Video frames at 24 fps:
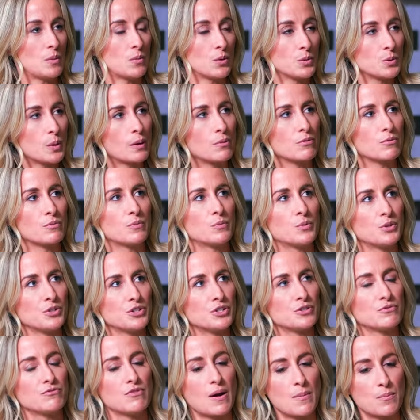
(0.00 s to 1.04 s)
What do I want
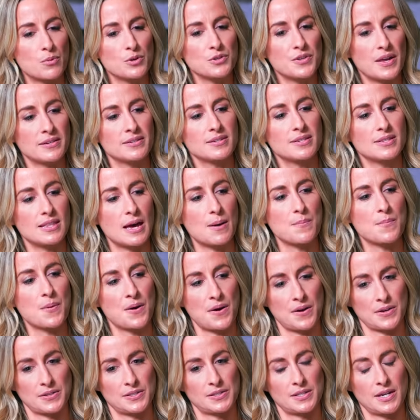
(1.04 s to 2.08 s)
to represent to that
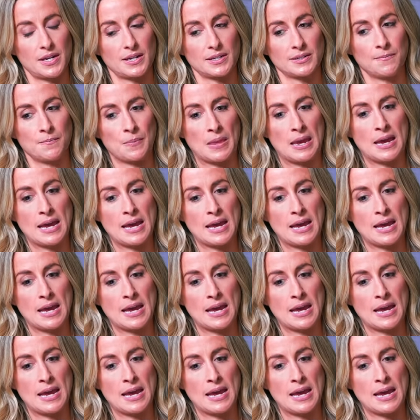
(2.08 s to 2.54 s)
person?